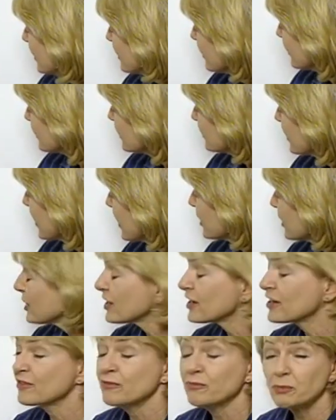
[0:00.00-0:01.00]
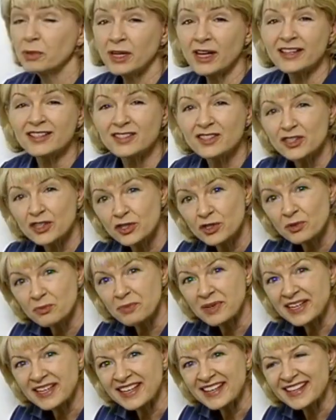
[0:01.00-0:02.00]
Instead of plus 2
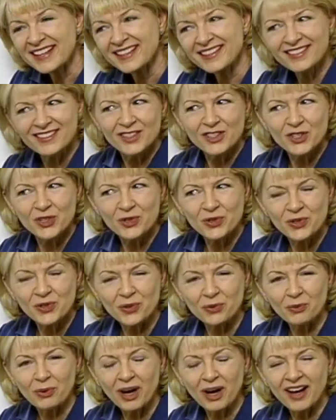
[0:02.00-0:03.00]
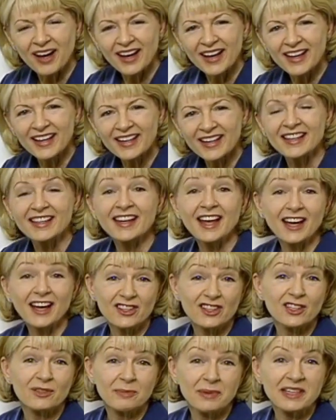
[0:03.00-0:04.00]
meaning 2 to the right, it
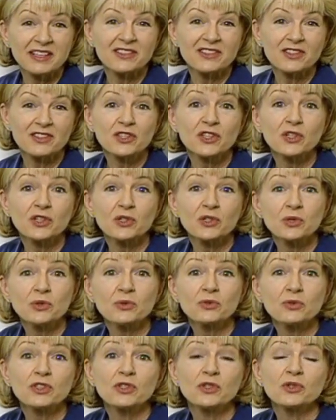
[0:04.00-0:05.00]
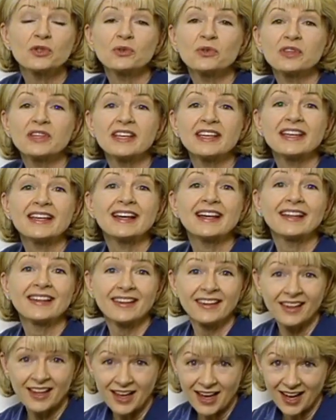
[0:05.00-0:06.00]
actually means 2 to the
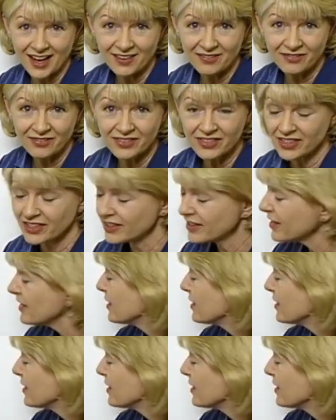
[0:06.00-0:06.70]
left.